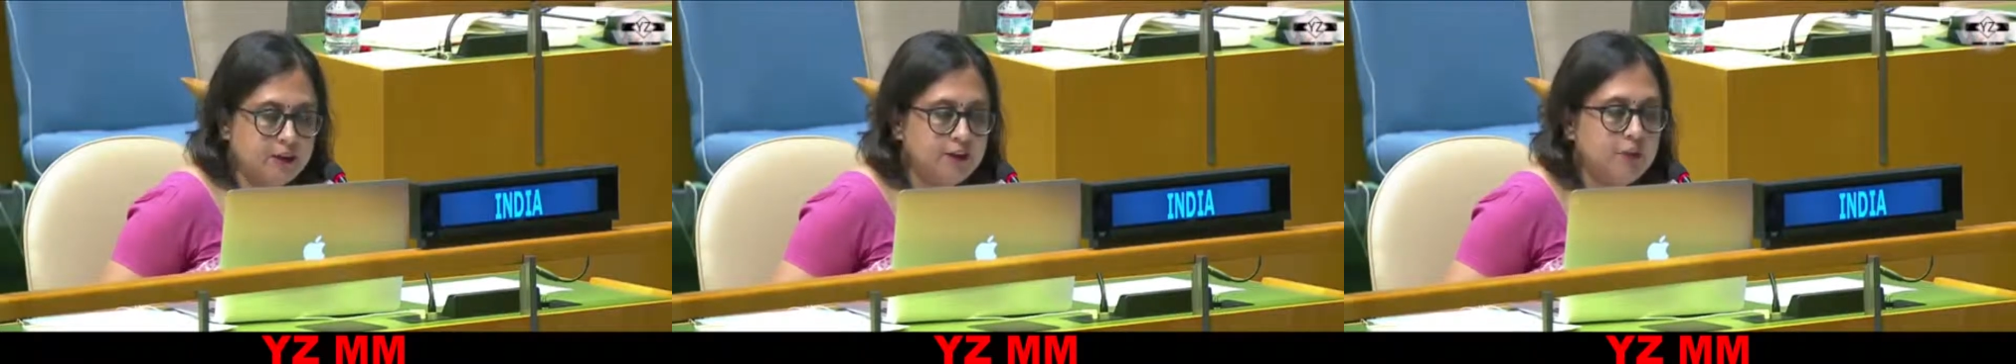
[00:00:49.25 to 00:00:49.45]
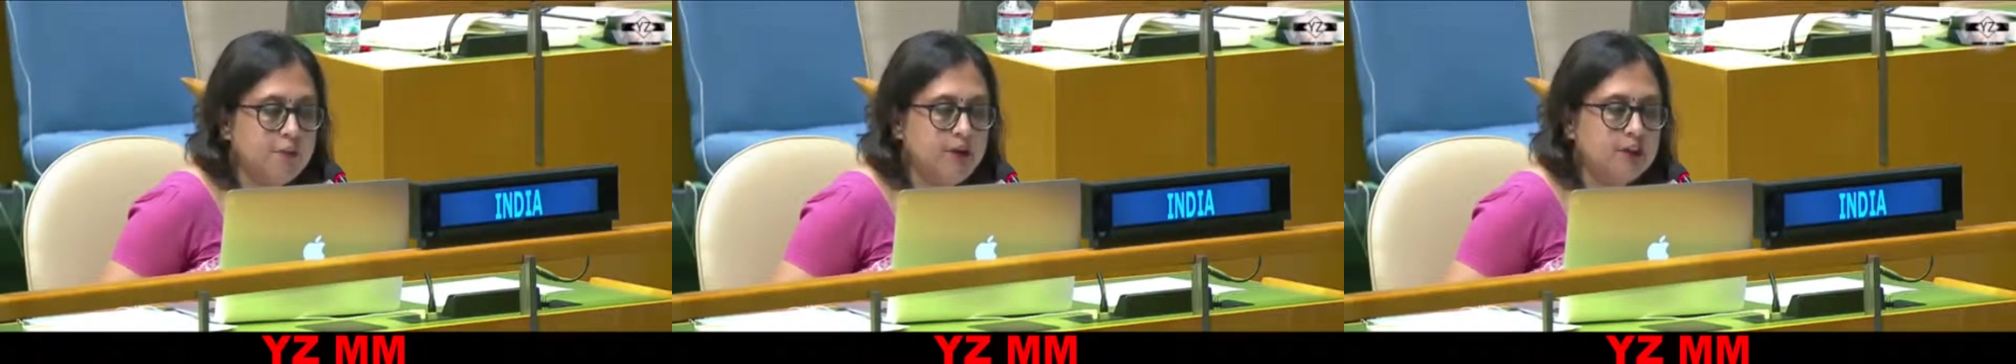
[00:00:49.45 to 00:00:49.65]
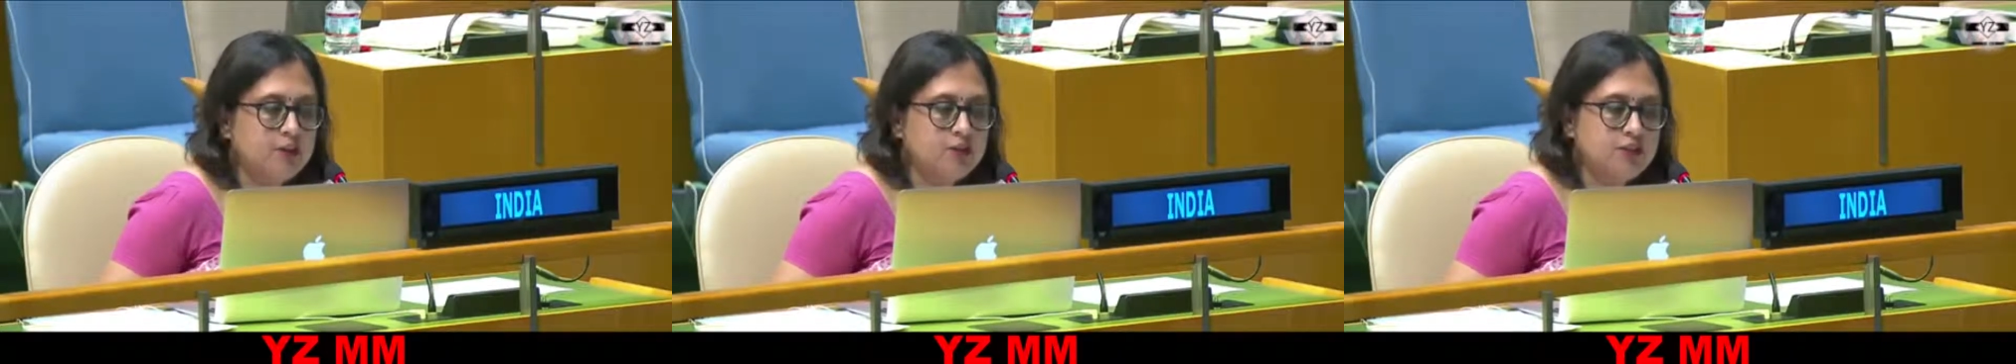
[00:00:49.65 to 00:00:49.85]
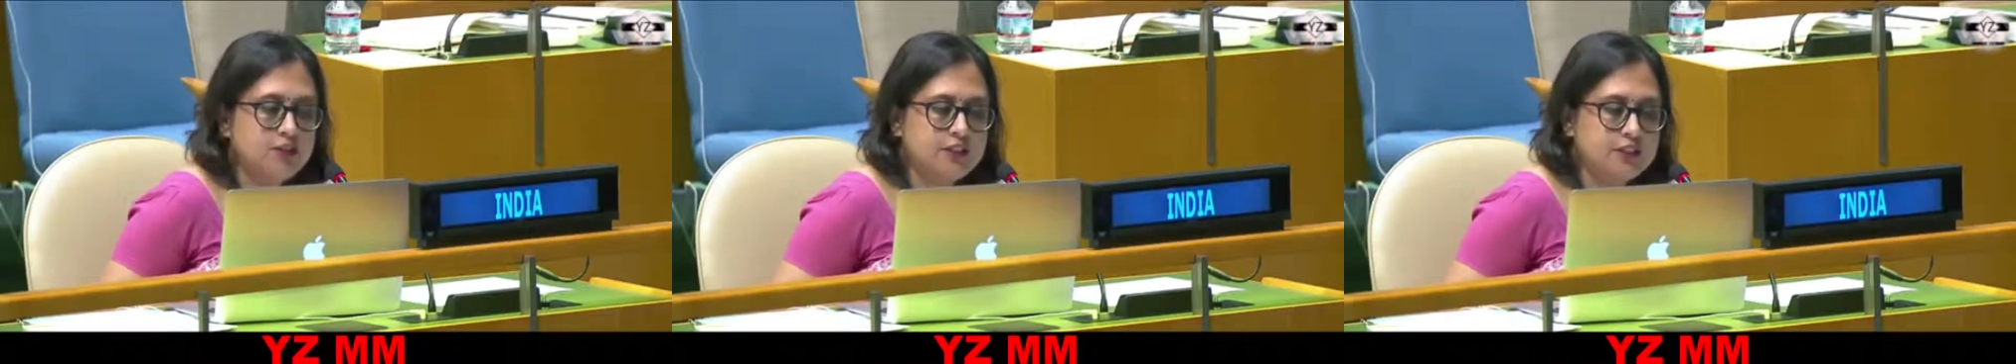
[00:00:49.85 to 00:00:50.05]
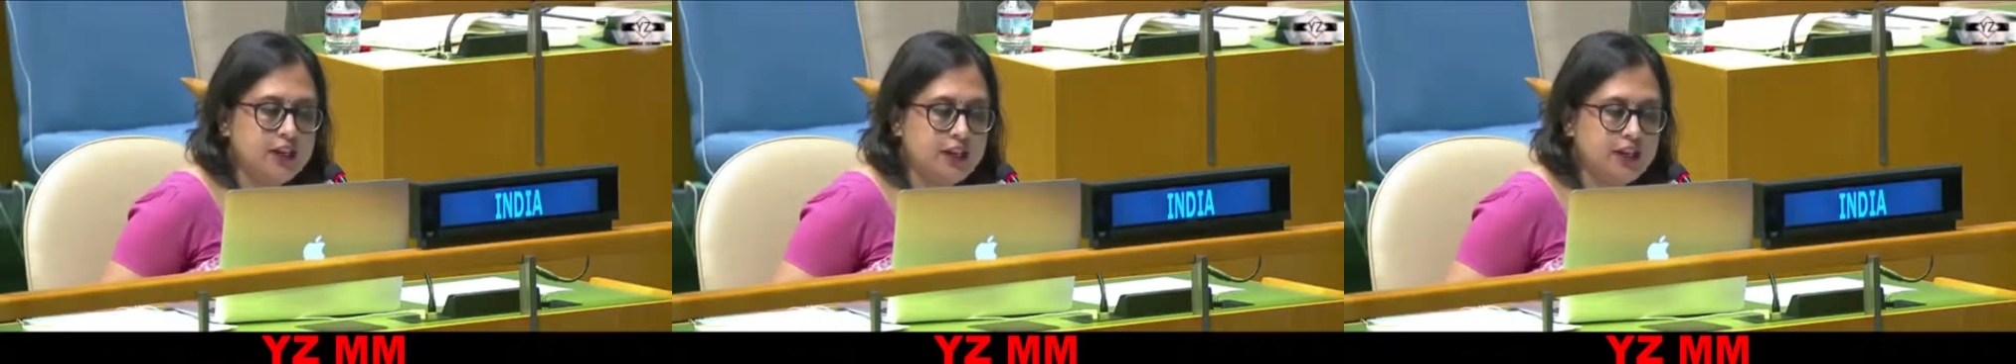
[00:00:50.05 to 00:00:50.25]
The picture
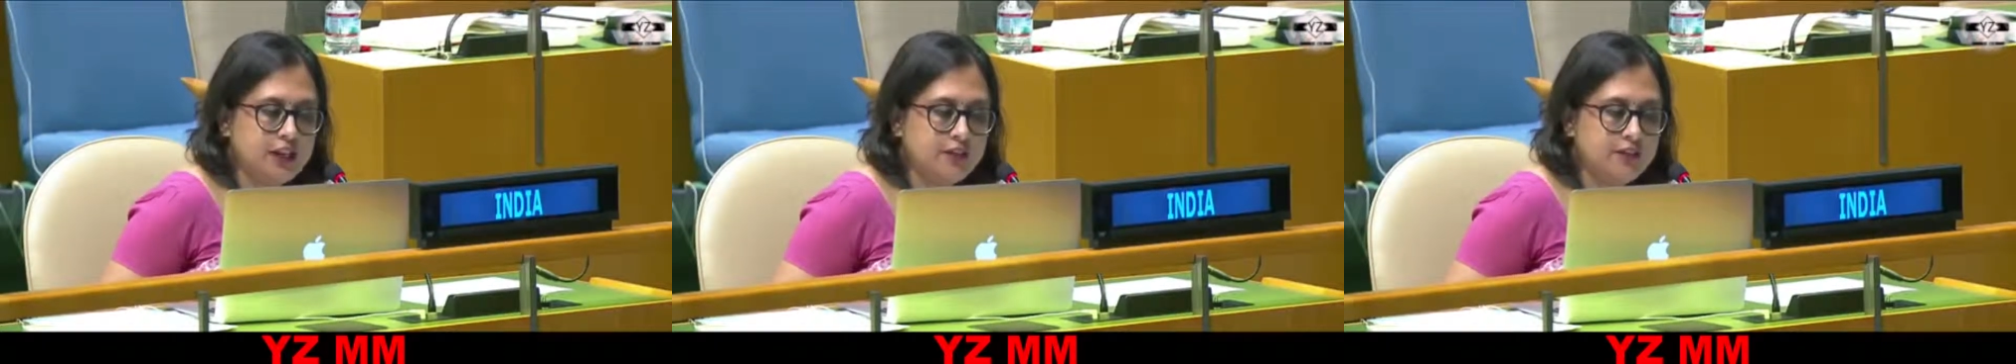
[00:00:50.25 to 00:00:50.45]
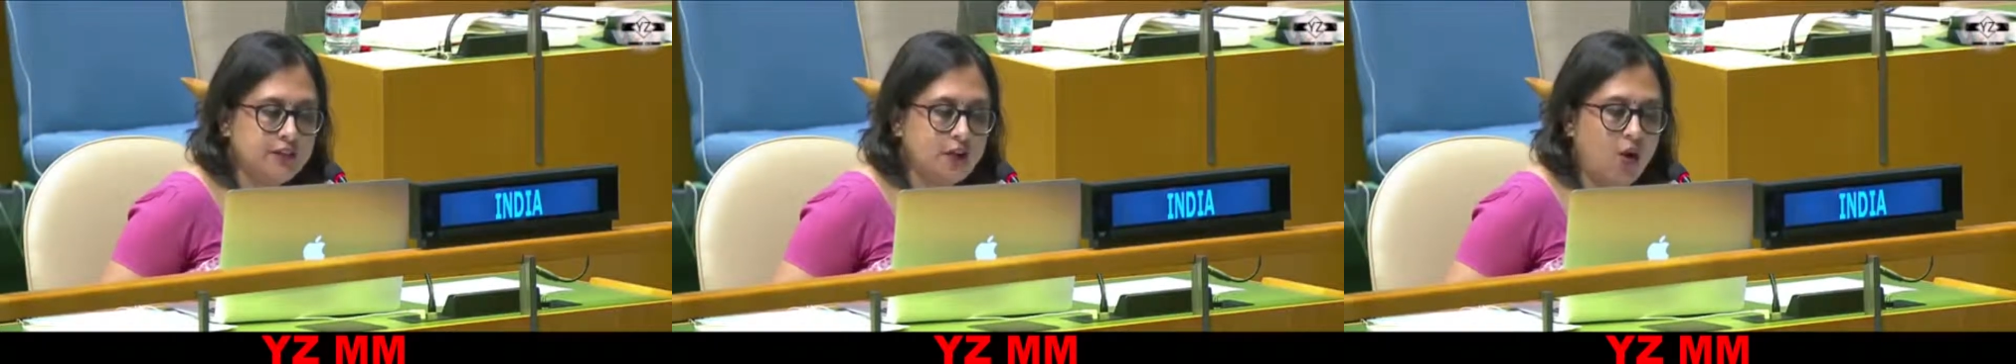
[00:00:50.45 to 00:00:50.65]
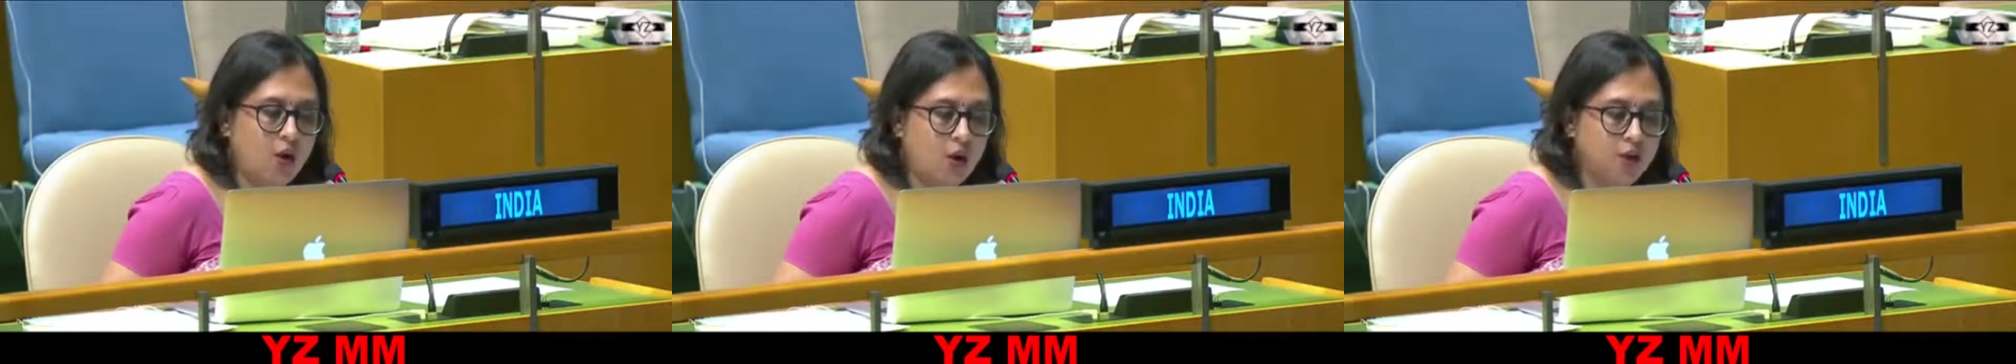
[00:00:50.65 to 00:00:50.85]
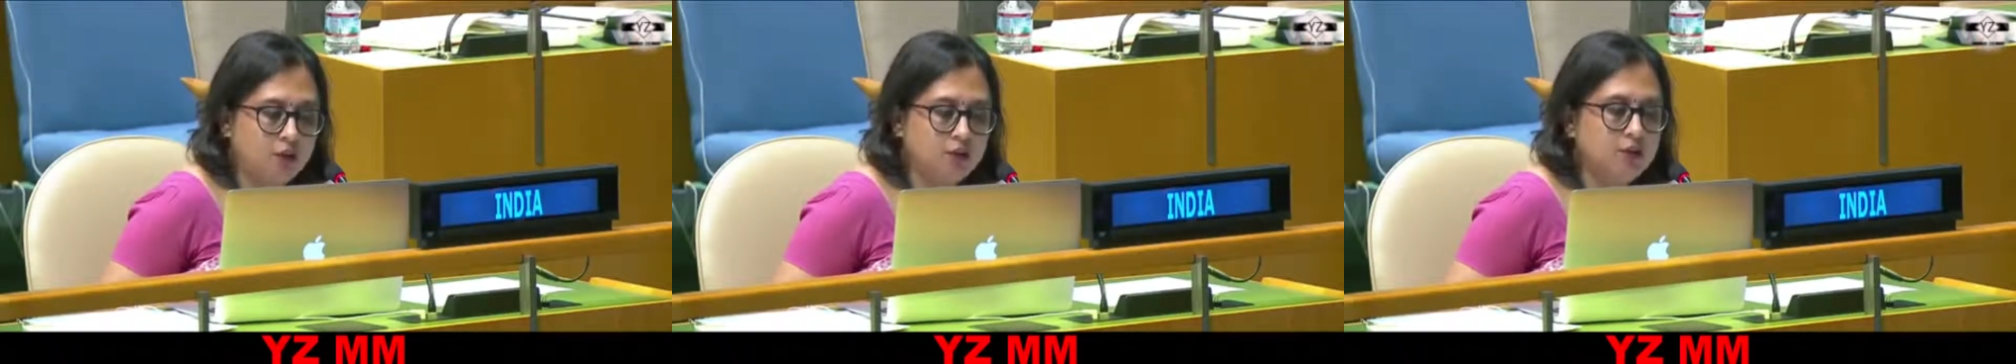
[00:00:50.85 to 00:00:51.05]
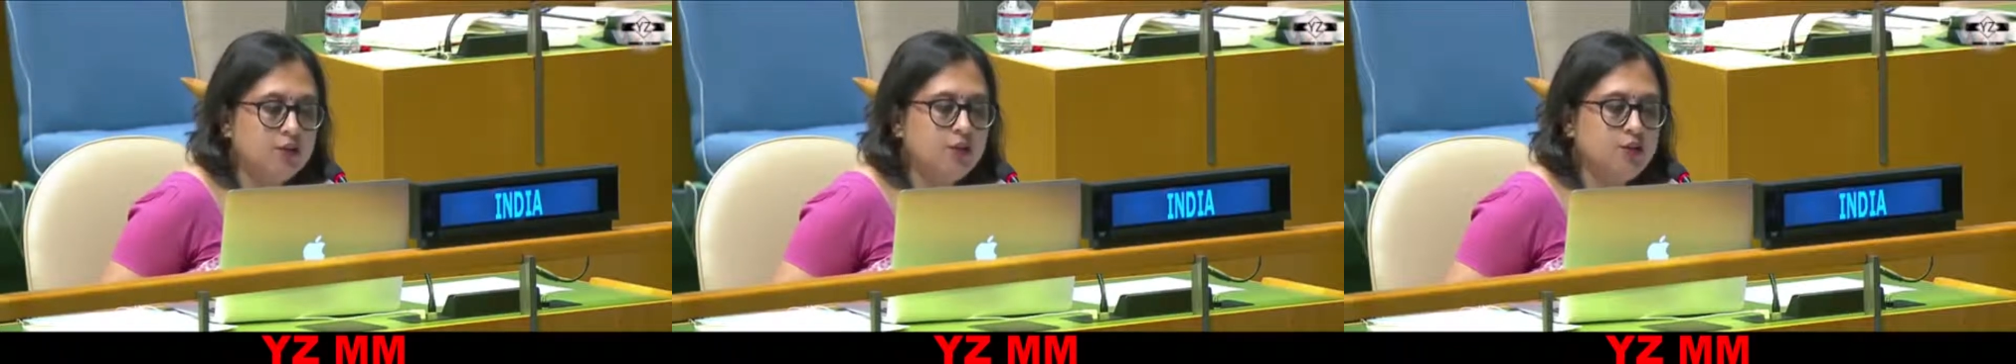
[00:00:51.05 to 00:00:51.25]
was taken
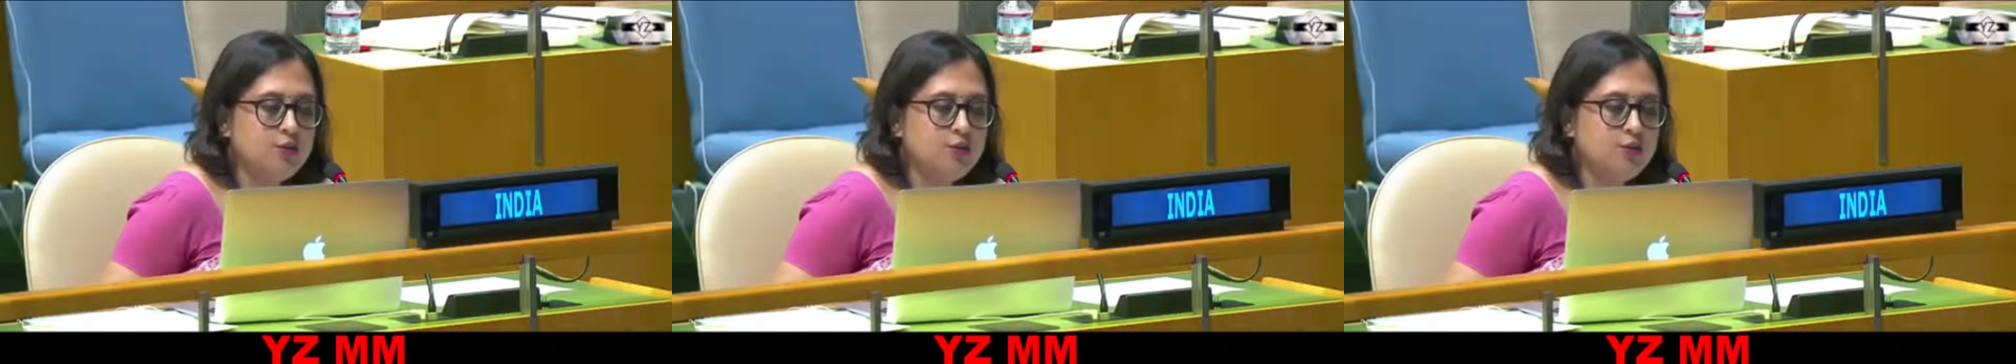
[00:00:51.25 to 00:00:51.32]
on